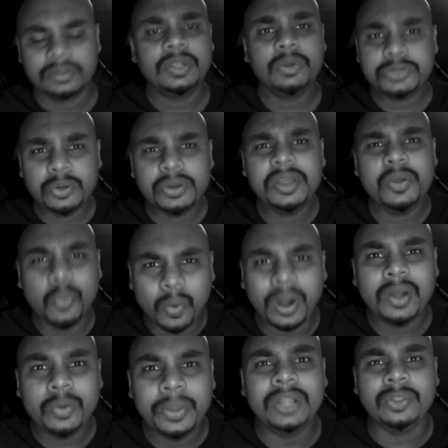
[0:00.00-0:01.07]
There was only
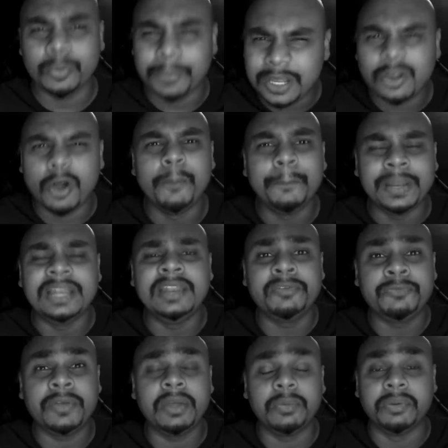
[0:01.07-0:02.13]
one way to be completely
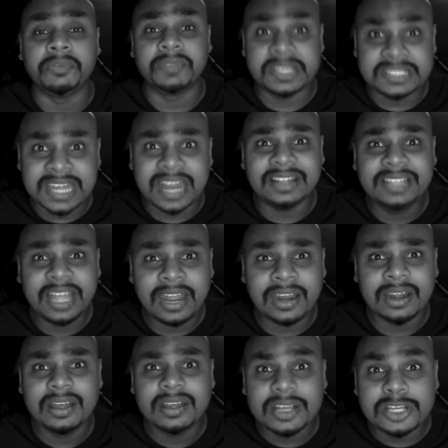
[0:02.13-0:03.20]
fair with this, and
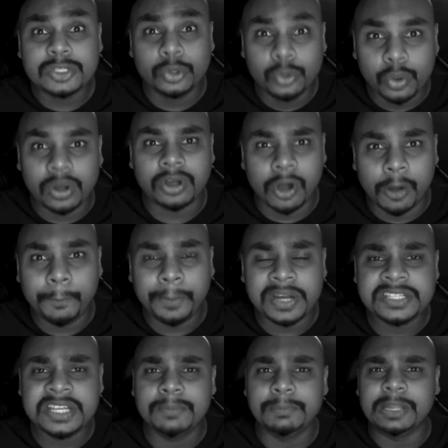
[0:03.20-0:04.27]
that is to do a
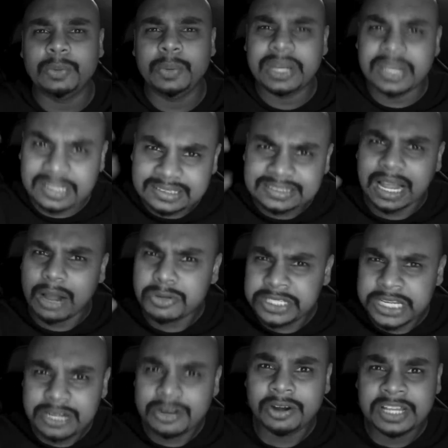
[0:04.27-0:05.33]
comparison between the
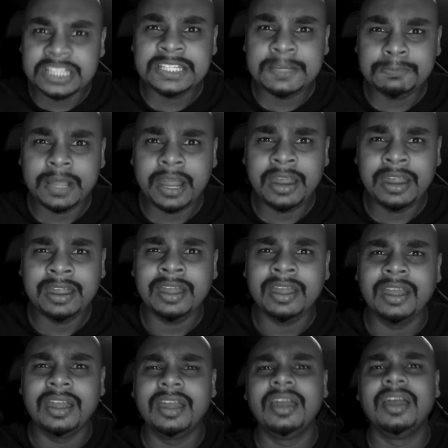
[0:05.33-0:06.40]
$1,000 zip tie
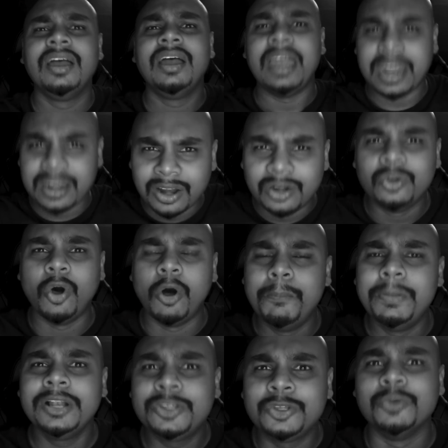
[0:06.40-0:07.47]
and a
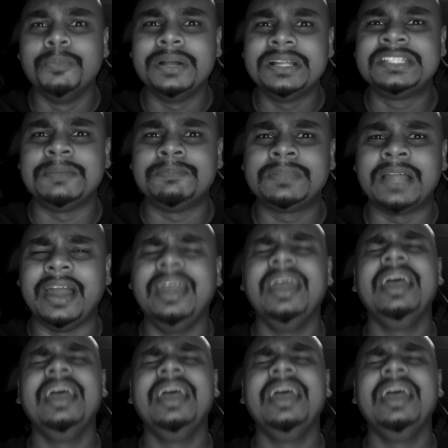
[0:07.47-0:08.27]
normal human zip tie.